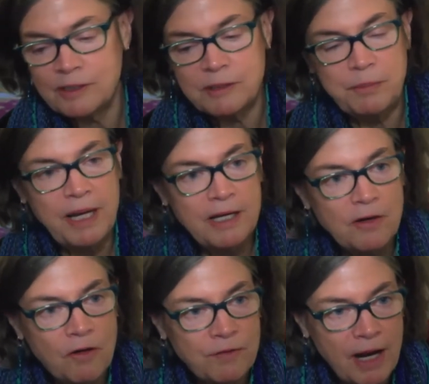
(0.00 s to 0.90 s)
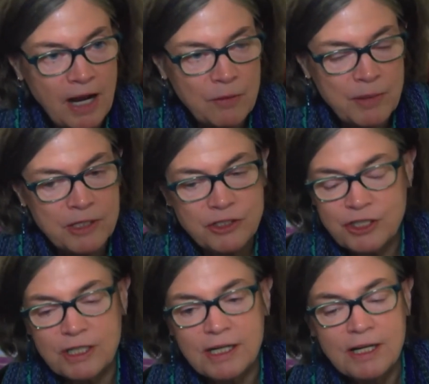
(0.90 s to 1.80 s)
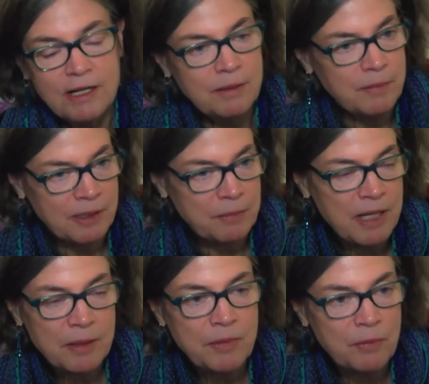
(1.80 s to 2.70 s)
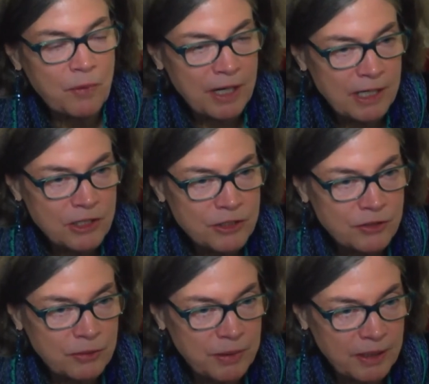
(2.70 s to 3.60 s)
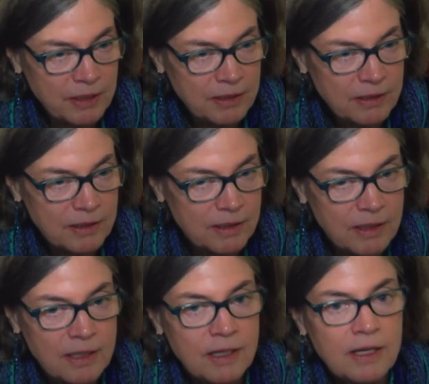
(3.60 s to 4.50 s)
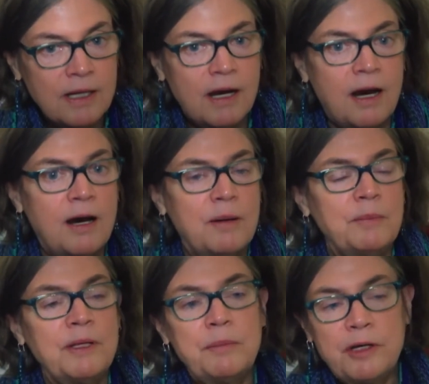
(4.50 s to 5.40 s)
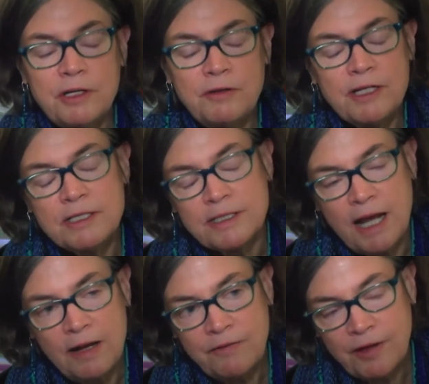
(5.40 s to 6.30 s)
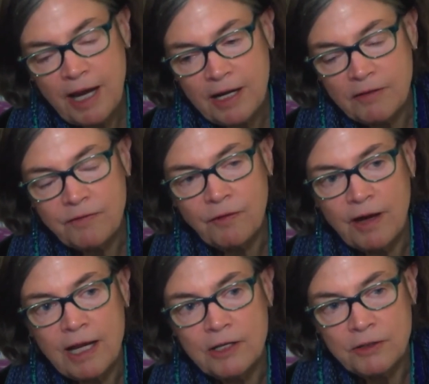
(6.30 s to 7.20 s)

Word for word: debate over how much the minimum wage should be. Um, Liberty Union is advocating for a